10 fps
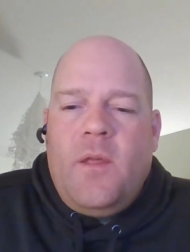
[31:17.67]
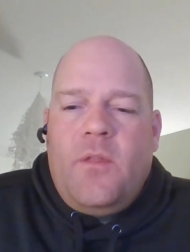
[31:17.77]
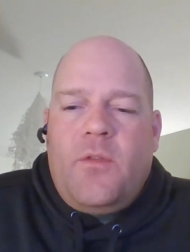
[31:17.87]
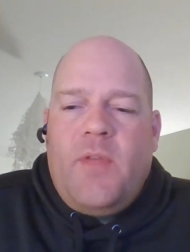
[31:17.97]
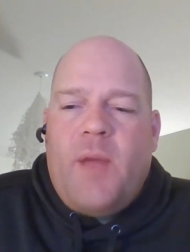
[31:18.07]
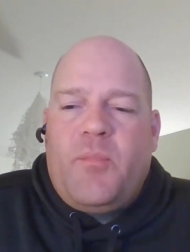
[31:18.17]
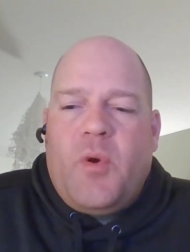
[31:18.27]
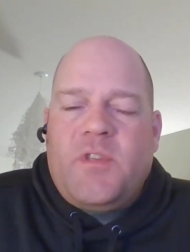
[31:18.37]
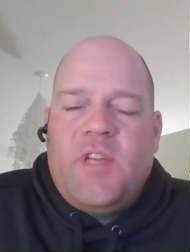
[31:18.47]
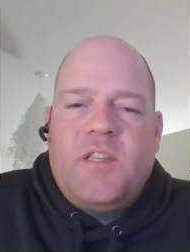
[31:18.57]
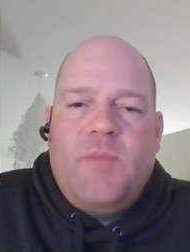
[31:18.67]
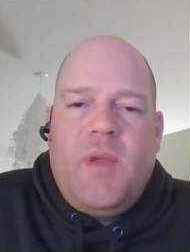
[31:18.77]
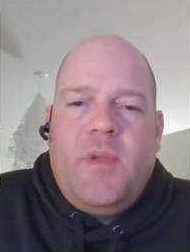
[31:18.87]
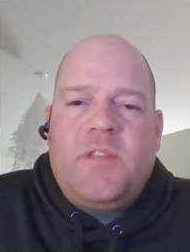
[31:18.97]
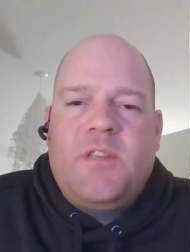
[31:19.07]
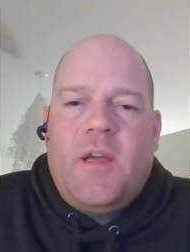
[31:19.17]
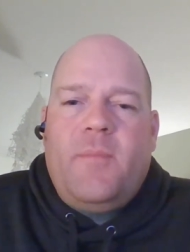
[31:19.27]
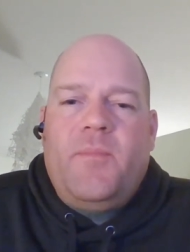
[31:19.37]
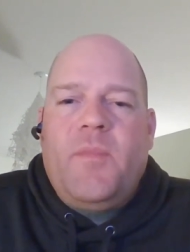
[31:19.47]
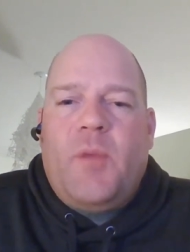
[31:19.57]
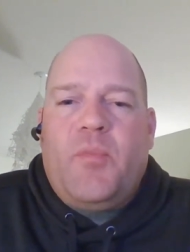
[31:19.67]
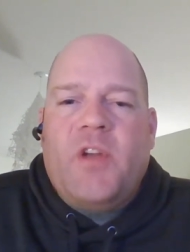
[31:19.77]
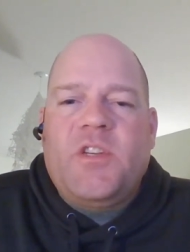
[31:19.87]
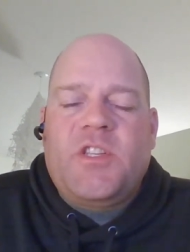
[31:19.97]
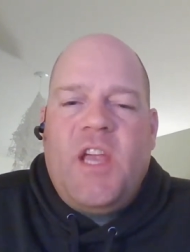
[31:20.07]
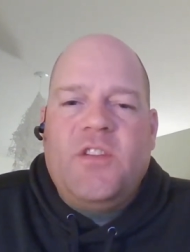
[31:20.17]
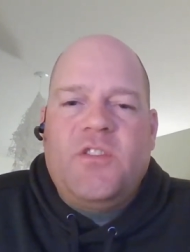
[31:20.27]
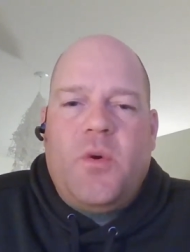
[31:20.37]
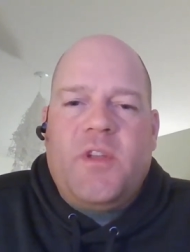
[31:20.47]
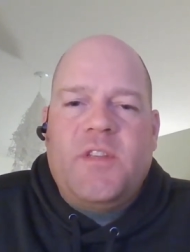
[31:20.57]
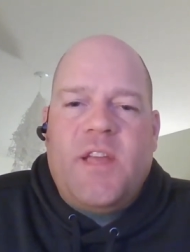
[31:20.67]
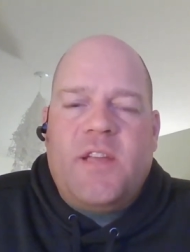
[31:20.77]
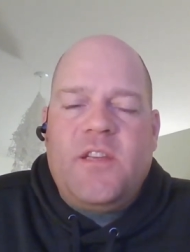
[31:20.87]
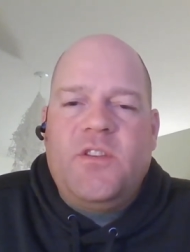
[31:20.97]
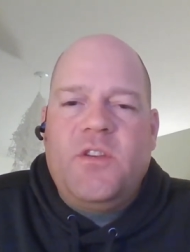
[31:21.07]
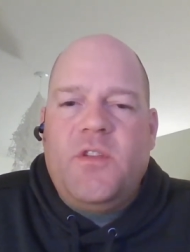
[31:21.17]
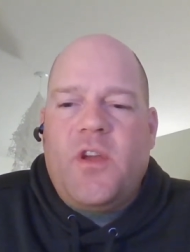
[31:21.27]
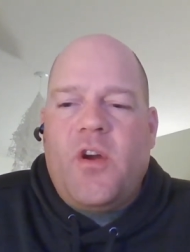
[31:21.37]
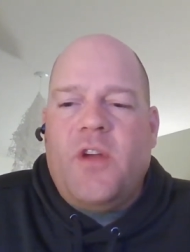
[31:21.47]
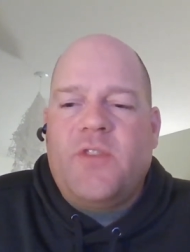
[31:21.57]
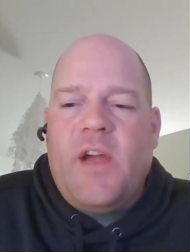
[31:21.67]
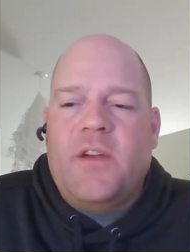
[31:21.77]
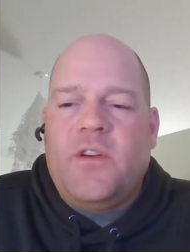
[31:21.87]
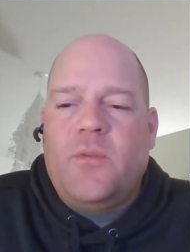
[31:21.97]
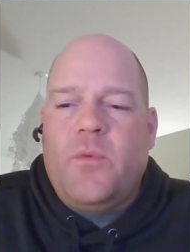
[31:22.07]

Through that process, maybe it's a project change notice that's issued to the contractor.